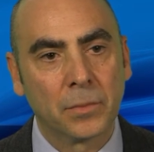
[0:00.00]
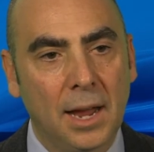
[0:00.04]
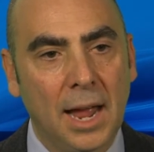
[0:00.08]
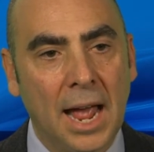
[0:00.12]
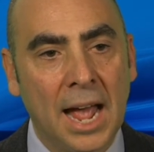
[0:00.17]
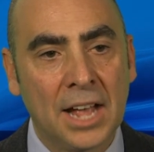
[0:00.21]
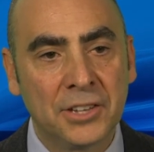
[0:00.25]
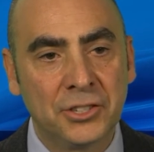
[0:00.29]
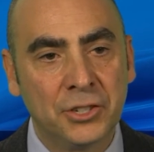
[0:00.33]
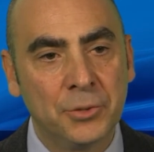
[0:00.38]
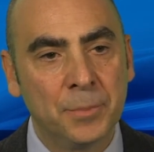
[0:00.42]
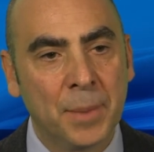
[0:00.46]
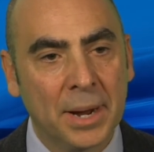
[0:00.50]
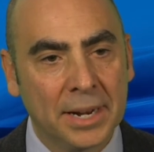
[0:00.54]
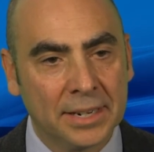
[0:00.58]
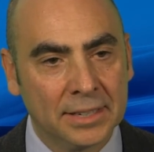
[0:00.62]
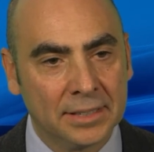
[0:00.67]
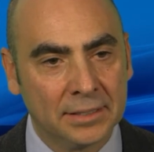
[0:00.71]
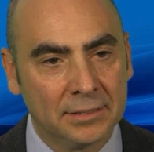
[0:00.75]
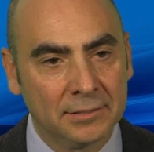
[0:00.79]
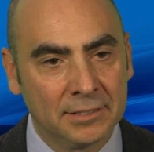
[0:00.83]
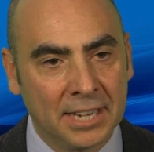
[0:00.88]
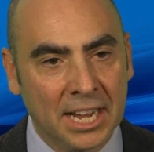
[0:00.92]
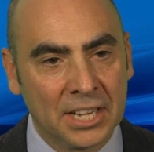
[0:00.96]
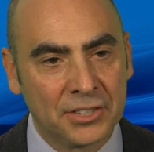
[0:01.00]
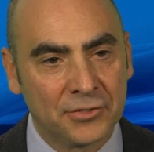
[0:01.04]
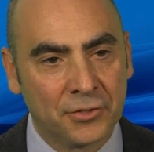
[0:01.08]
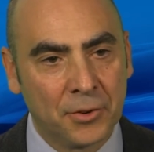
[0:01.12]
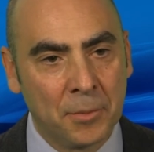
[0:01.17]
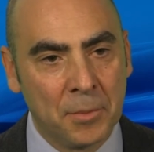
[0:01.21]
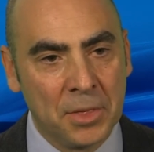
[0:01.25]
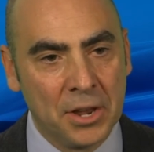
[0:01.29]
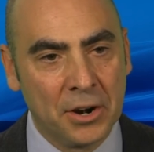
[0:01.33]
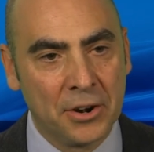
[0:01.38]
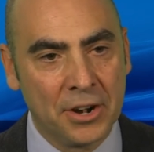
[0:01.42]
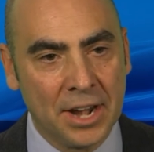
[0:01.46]
As you might guess
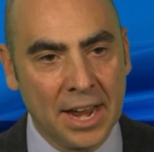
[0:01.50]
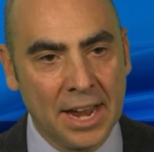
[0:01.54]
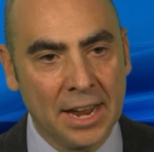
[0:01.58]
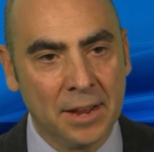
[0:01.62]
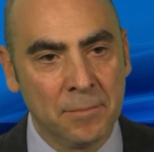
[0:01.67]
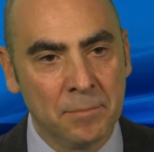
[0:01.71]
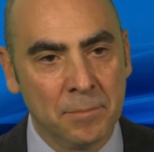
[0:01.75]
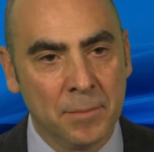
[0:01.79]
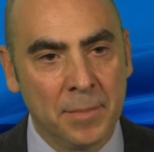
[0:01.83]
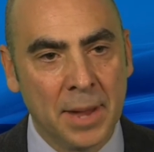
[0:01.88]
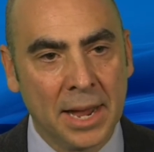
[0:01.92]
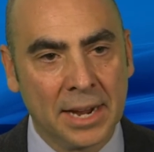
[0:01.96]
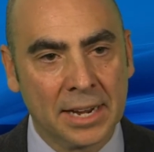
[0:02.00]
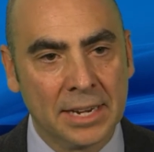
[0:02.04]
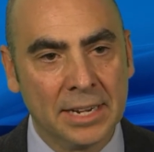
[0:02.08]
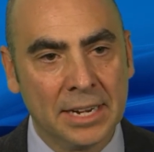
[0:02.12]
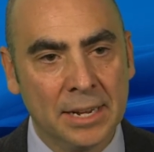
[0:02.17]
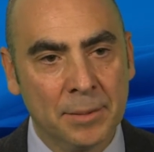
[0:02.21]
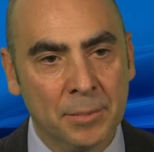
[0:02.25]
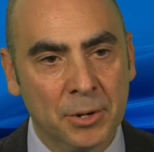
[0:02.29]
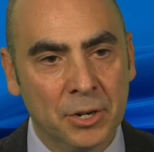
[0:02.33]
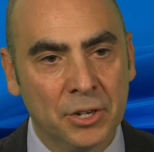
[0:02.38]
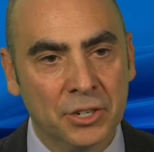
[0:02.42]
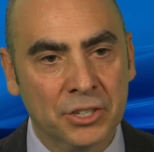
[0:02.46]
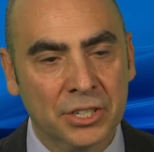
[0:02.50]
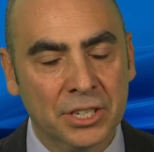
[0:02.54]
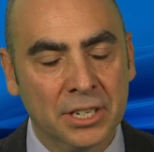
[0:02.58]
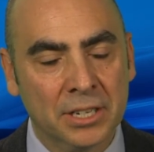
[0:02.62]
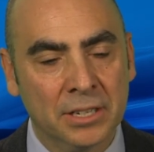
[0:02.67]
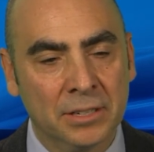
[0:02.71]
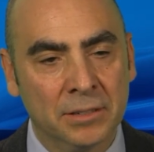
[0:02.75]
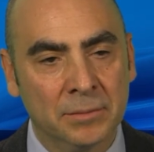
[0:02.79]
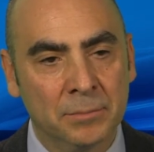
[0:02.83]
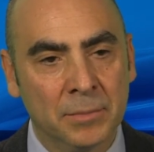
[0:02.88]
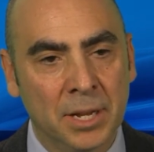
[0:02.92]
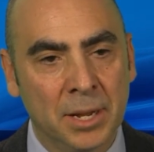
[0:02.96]
from their name, MEK inhibitors
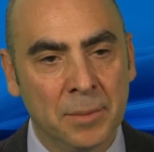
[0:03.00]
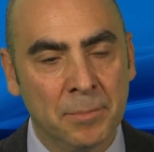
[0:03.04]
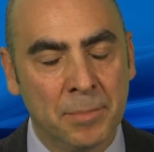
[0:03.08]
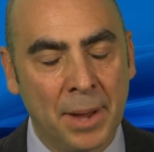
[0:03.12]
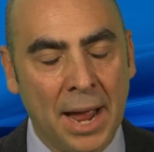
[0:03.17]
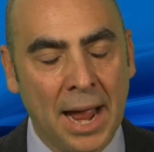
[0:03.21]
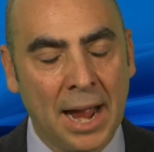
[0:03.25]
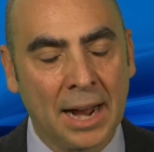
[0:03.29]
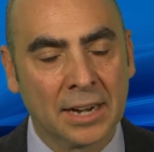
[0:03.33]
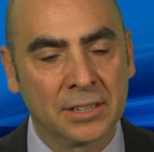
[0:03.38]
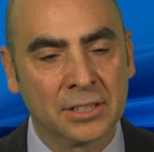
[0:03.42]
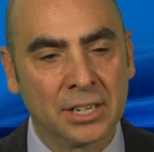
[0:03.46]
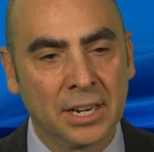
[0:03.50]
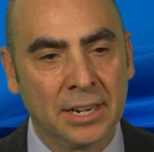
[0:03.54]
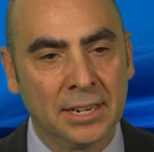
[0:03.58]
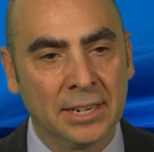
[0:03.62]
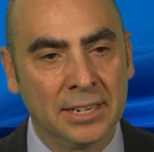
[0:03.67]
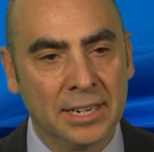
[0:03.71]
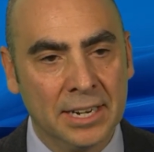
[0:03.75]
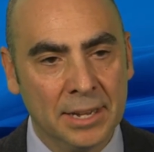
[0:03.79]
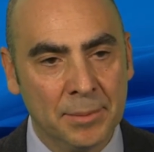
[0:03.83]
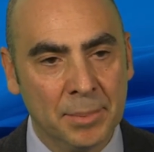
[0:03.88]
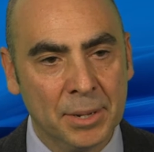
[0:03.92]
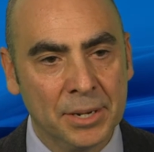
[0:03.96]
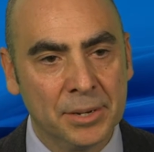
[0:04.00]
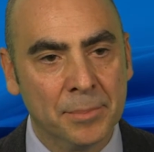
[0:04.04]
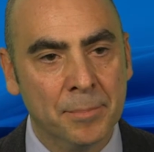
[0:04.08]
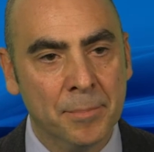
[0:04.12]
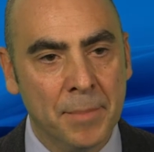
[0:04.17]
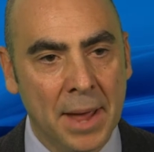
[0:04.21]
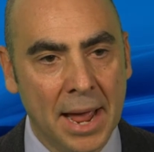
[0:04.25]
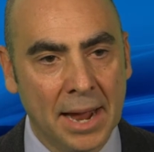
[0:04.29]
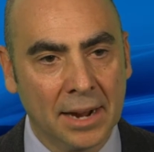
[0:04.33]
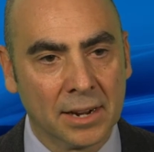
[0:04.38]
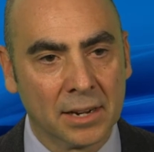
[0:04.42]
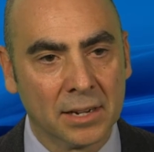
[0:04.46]
in impact and inhibit
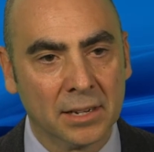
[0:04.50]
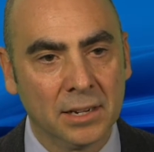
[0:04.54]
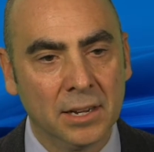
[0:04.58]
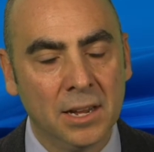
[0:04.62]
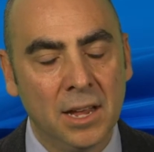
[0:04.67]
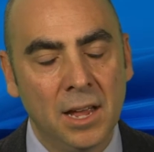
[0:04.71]
MEK.